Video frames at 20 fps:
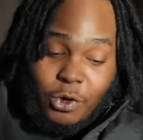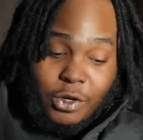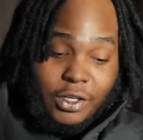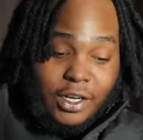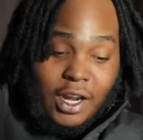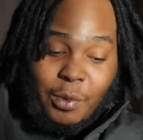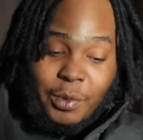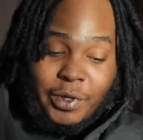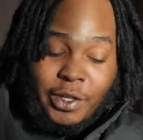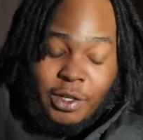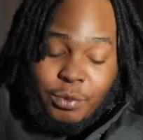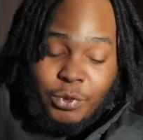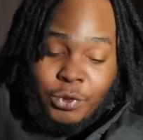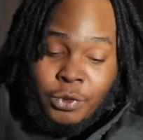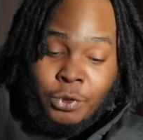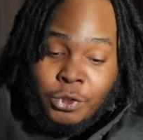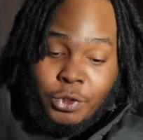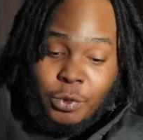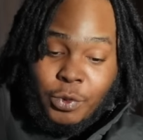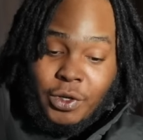or nominated
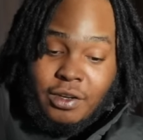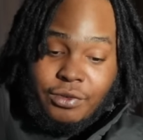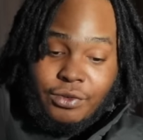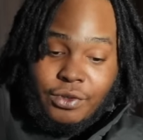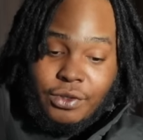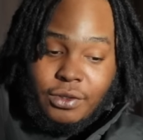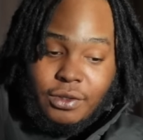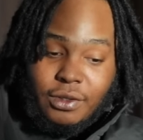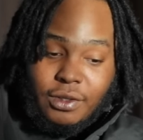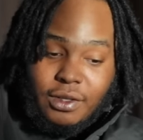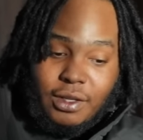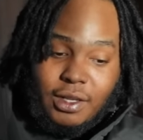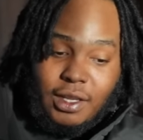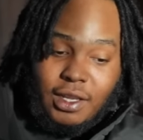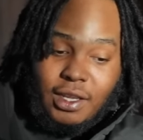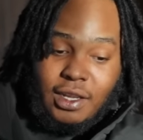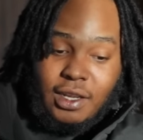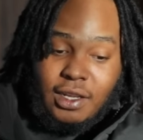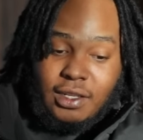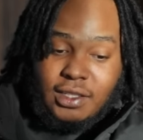producer, whatever,
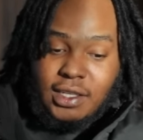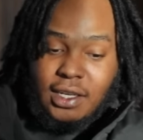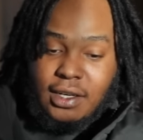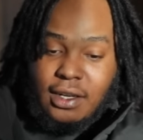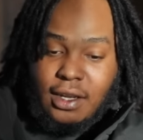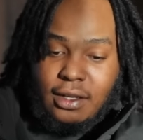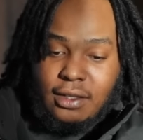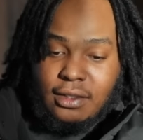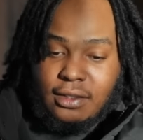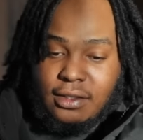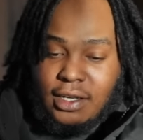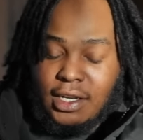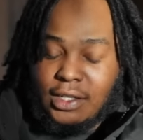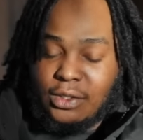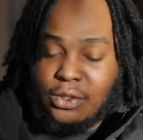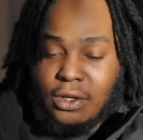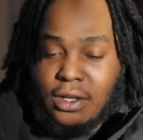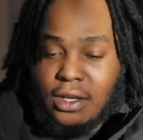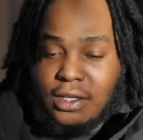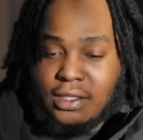and say that.
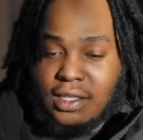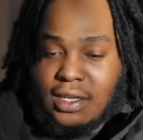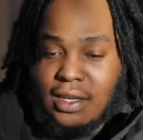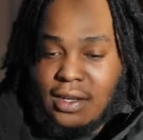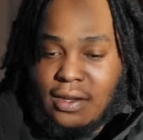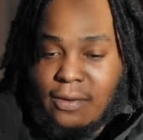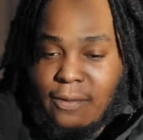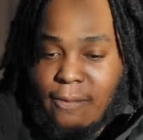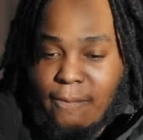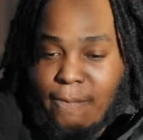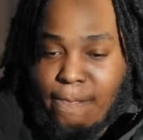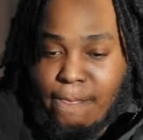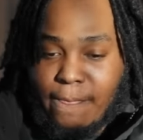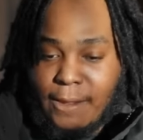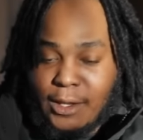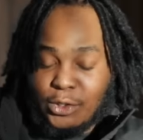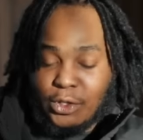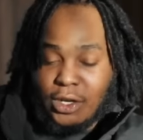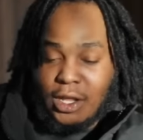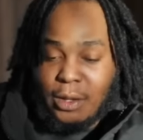That's right. what I said.
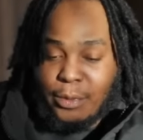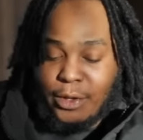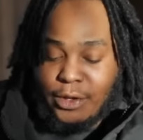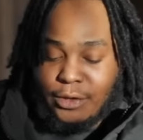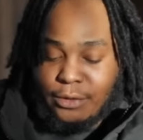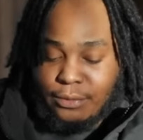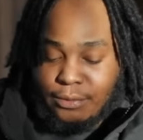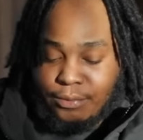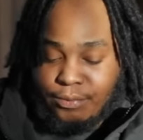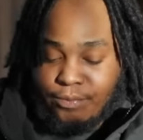That's what yeah. I meant.